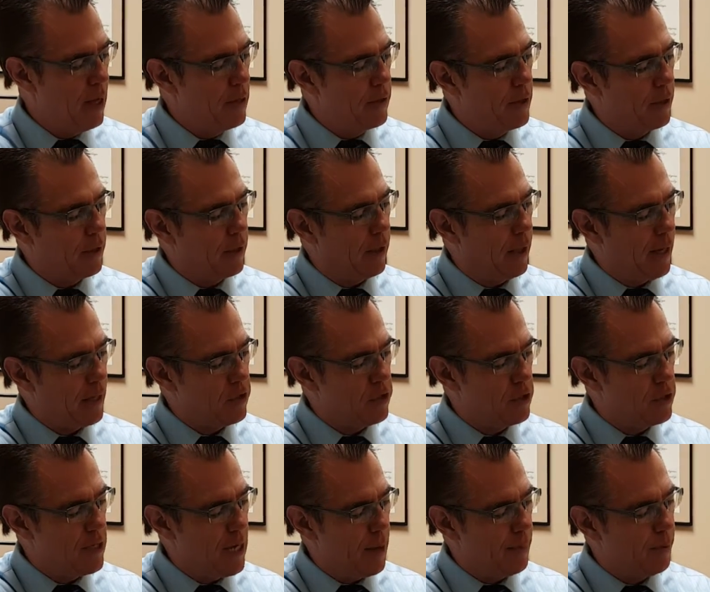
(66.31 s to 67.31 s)
The collection
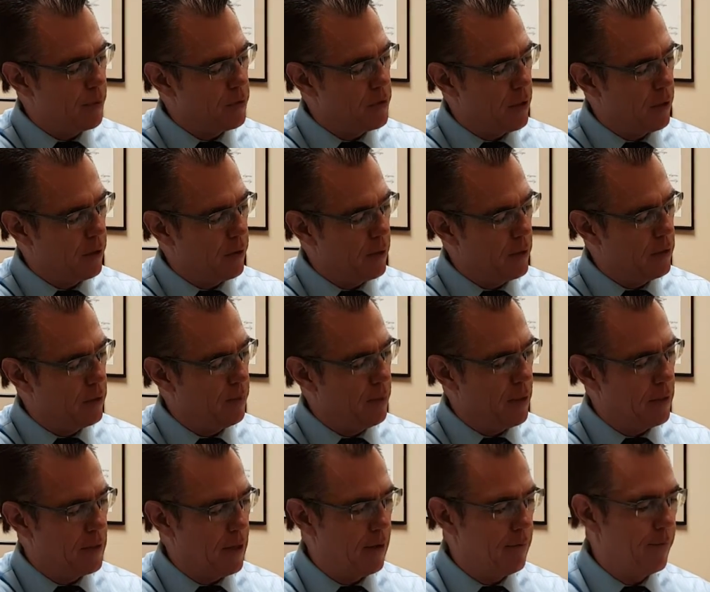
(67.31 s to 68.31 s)
samples are going to be
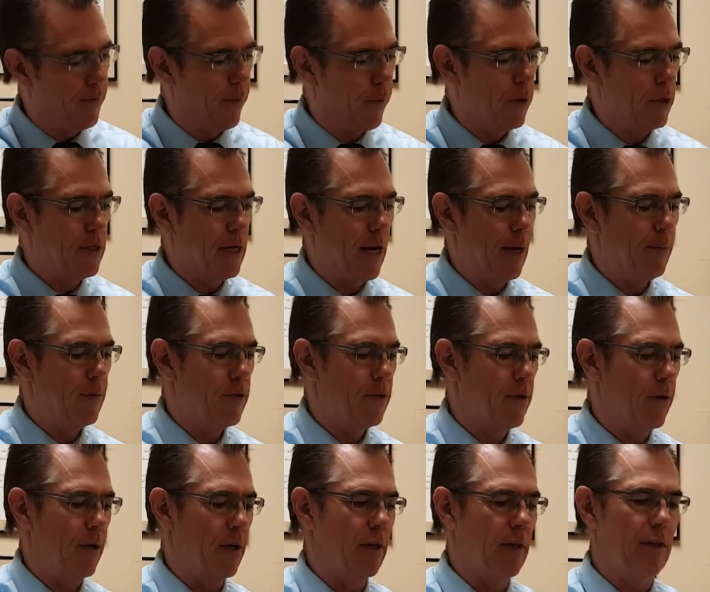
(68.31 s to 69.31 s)
done 4 times
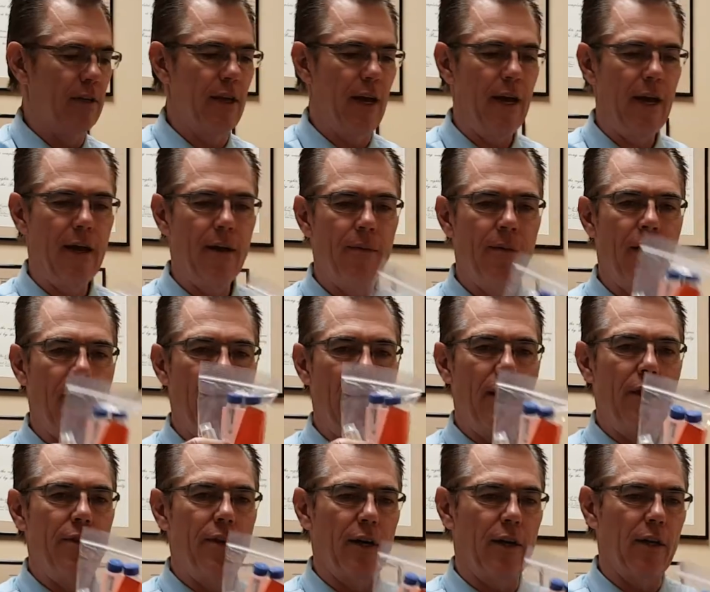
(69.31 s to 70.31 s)
during the day.
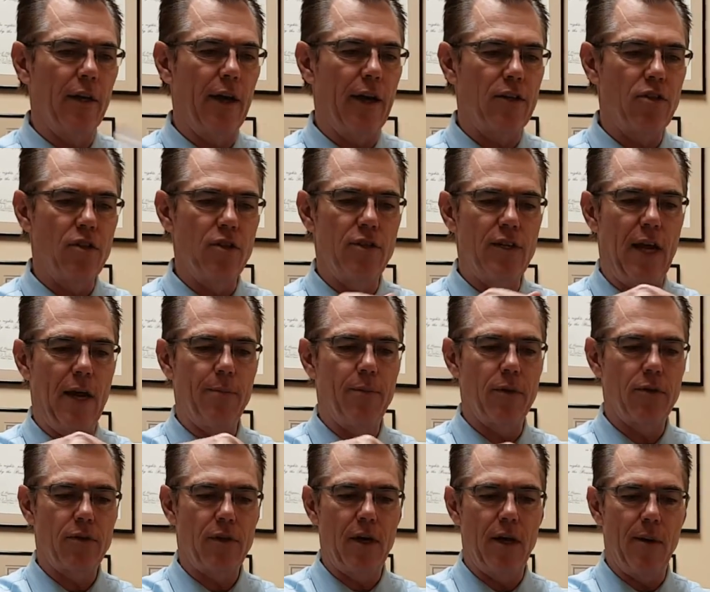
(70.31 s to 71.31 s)
The collection
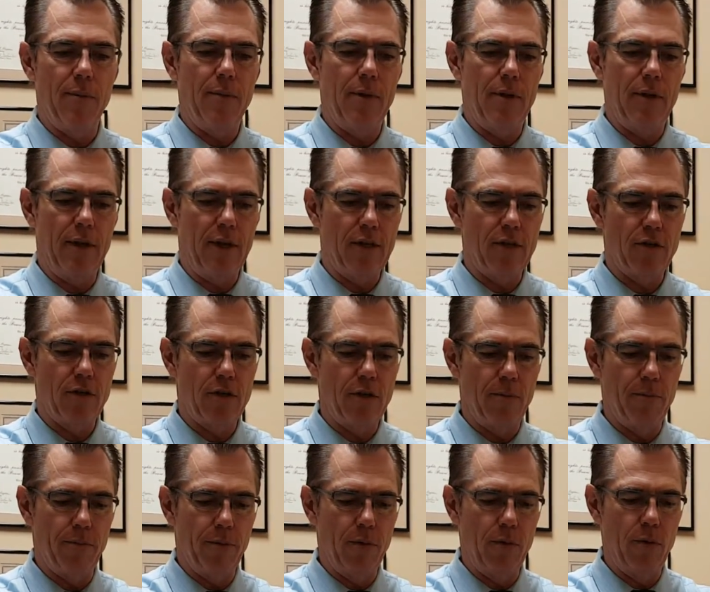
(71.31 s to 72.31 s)
samples come in these
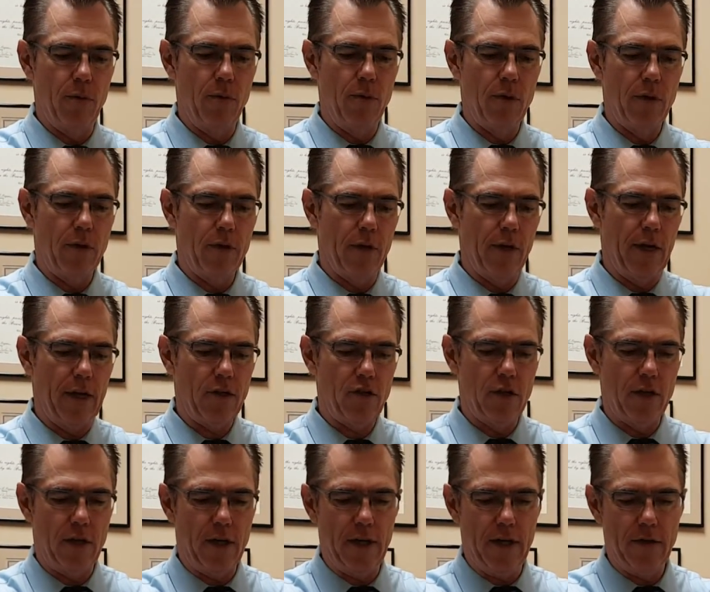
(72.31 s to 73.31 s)
blue
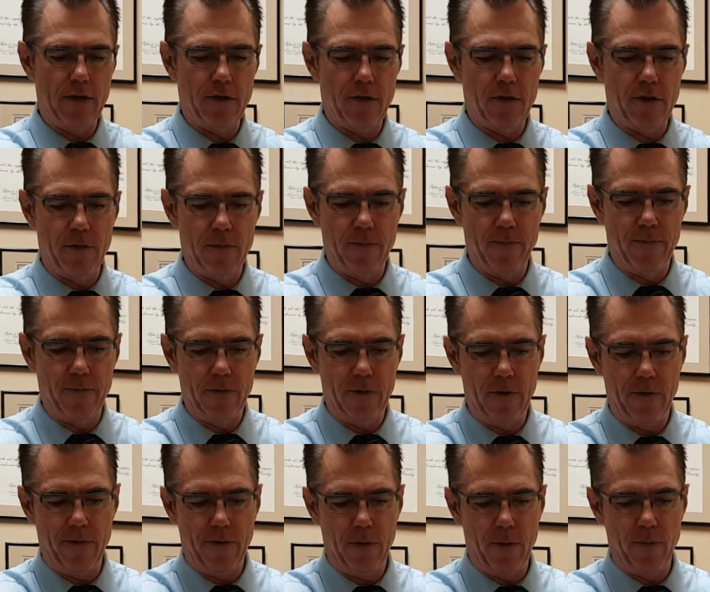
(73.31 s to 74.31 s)
collection kits.
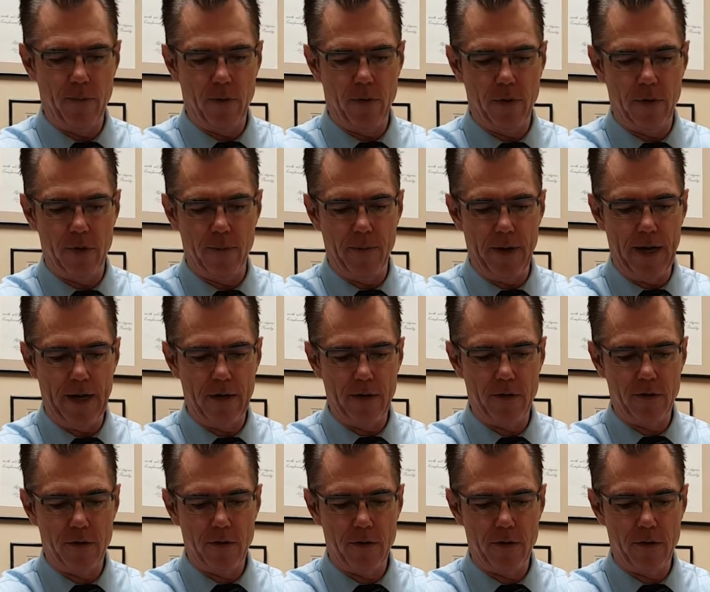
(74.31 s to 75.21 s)
You pour them out.